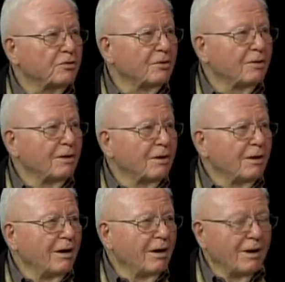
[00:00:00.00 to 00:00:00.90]

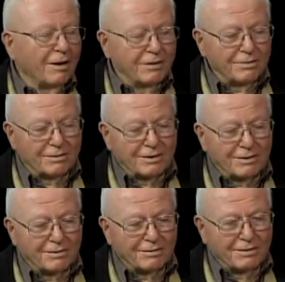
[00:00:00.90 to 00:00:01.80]
Mm-hmm. And
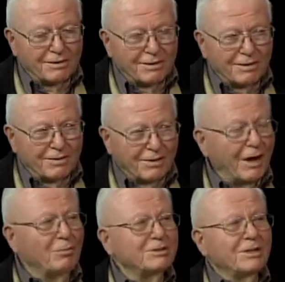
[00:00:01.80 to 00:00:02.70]
uh,
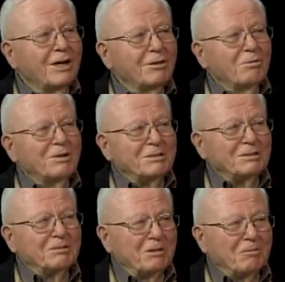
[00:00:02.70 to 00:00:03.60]
that was another
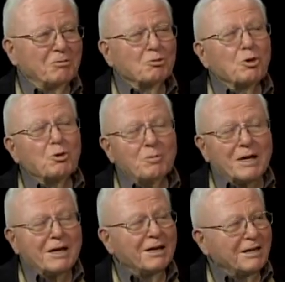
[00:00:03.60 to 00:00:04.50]
reason that drew me.
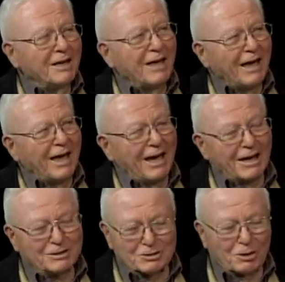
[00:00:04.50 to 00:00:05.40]
Liked it.
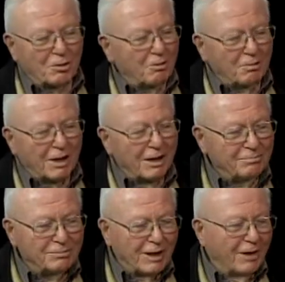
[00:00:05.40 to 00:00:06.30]
And so I,
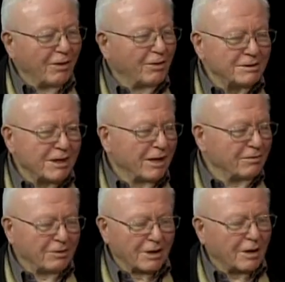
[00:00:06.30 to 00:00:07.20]
I always
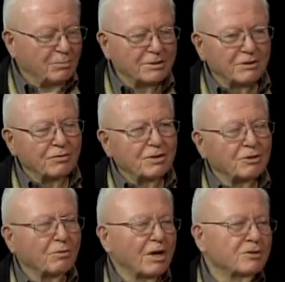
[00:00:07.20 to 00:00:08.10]
had a couple different
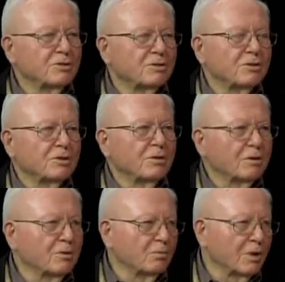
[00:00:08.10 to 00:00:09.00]
directions to
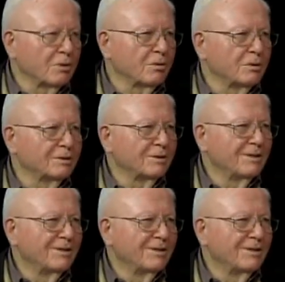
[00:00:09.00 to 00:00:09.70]
delete, to delete, towards. delete,